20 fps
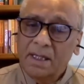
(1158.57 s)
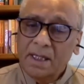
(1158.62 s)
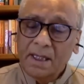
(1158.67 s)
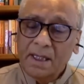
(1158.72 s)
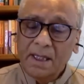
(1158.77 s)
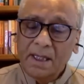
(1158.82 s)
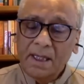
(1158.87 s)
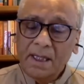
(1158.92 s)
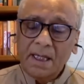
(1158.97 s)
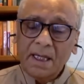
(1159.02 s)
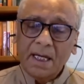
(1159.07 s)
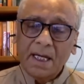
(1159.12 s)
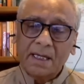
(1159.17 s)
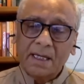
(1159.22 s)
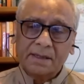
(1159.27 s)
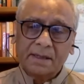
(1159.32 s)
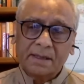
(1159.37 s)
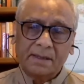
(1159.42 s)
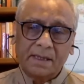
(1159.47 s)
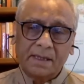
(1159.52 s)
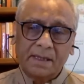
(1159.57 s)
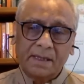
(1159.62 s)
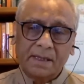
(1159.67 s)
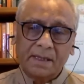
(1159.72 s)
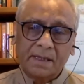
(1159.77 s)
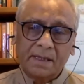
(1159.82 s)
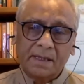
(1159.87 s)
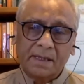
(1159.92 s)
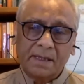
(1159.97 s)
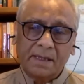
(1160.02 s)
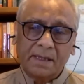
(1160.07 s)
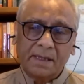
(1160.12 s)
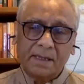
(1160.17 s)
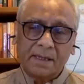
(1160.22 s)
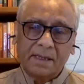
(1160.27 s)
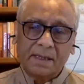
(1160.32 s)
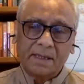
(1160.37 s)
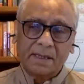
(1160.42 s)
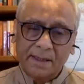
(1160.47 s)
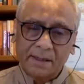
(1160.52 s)
he has a tendency to
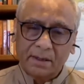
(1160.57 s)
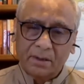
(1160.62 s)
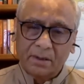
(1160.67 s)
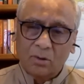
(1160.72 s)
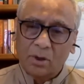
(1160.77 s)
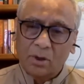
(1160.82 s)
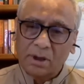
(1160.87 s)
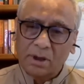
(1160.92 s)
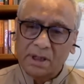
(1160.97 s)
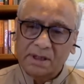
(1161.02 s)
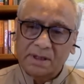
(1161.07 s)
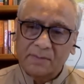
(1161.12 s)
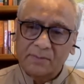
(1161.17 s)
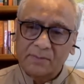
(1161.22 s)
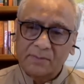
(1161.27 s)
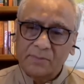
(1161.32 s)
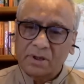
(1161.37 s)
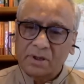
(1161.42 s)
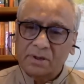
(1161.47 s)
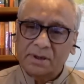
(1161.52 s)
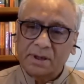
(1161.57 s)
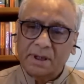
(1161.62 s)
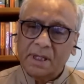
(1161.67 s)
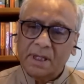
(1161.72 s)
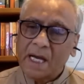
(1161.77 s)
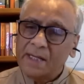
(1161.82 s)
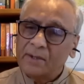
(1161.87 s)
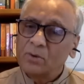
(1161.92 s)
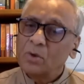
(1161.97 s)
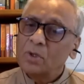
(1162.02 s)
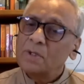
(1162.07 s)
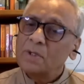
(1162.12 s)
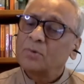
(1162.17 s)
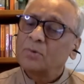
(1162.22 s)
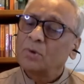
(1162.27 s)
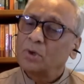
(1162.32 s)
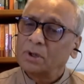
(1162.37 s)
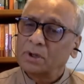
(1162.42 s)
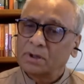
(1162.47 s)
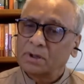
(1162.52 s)
act on assumptions, and I don't
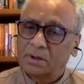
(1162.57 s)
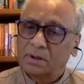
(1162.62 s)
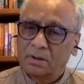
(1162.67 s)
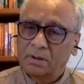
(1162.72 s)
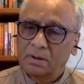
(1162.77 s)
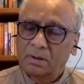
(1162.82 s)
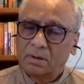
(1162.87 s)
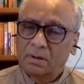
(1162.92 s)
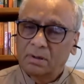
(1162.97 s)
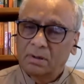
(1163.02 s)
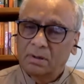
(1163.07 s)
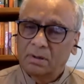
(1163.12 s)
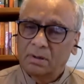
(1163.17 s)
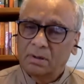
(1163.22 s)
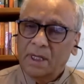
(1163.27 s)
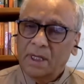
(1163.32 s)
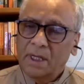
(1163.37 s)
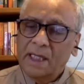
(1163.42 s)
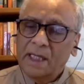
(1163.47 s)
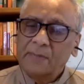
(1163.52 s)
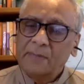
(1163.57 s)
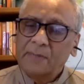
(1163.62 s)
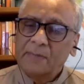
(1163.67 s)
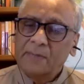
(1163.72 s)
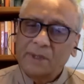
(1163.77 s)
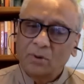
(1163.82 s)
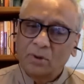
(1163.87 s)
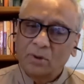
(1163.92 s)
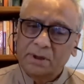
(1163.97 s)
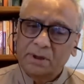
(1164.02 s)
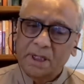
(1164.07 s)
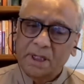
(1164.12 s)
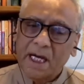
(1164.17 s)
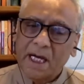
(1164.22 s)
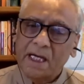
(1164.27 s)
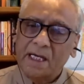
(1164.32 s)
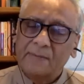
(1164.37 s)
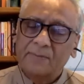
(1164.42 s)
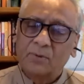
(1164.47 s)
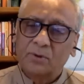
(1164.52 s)
want anybody on the
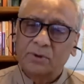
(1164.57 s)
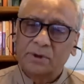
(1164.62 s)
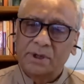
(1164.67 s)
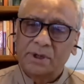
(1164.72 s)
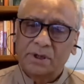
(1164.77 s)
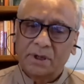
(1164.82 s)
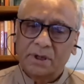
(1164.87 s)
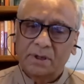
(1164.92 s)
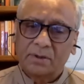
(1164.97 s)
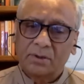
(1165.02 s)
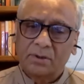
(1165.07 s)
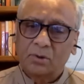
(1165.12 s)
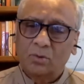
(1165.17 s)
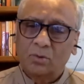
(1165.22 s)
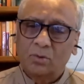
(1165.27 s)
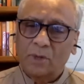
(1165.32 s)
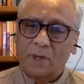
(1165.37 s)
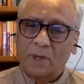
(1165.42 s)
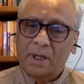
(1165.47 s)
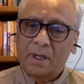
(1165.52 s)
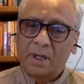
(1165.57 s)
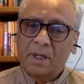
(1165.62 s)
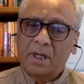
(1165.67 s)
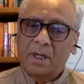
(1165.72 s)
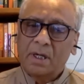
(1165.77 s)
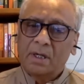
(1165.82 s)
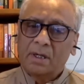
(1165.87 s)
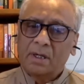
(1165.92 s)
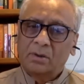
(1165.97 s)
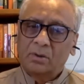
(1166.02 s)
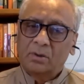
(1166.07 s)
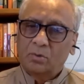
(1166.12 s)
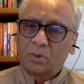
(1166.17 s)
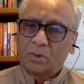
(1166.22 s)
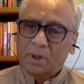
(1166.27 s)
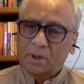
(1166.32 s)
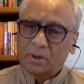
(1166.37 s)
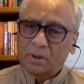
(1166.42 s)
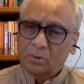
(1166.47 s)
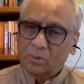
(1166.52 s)
higher position to, to,
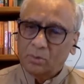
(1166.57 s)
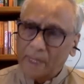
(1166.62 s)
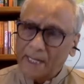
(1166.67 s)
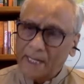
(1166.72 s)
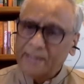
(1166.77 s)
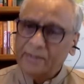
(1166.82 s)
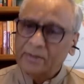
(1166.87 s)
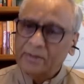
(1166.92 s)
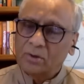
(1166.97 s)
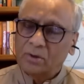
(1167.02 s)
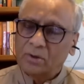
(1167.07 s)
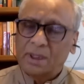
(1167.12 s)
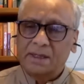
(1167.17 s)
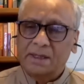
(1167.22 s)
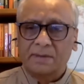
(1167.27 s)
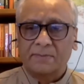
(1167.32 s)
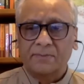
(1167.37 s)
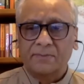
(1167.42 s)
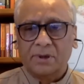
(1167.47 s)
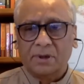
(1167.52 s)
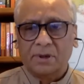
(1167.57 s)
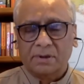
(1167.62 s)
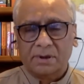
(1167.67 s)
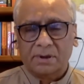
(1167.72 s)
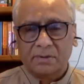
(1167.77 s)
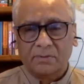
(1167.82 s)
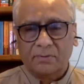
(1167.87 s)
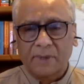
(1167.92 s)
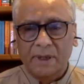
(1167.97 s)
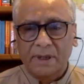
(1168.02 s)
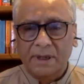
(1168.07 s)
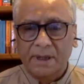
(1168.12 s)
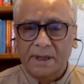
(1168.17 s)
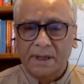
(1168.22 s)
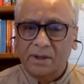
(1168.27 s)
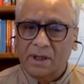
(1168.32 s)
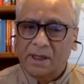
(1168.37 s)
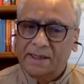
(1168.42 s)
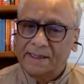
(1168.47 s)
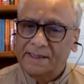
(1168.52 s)
to act on assumptions when he is
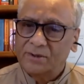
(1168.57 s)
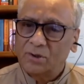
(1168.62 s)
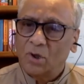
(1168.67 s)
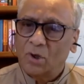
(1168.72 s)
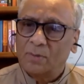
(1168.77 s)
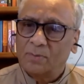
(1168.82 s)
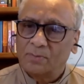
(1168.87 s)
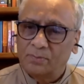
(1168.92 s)
at the job.